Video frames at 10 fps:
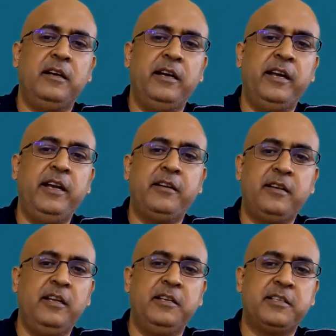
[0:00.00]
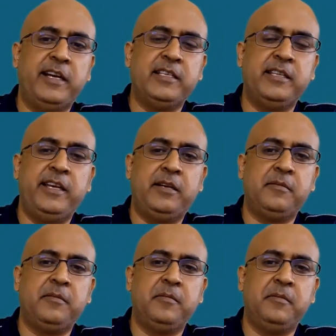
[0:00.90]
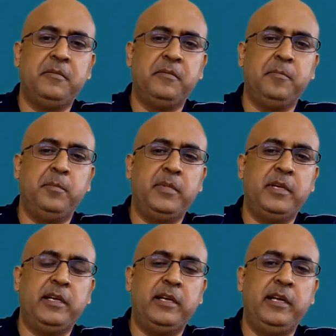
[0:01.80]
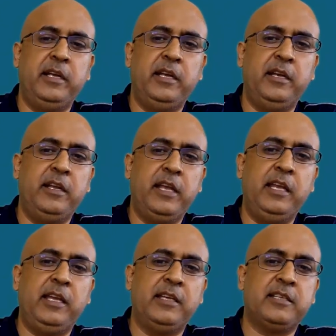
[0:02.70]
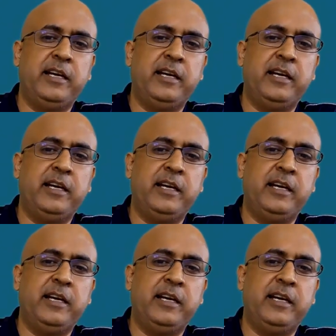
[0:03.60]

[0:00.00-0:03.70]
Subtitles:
hint in his eyes there. In any case,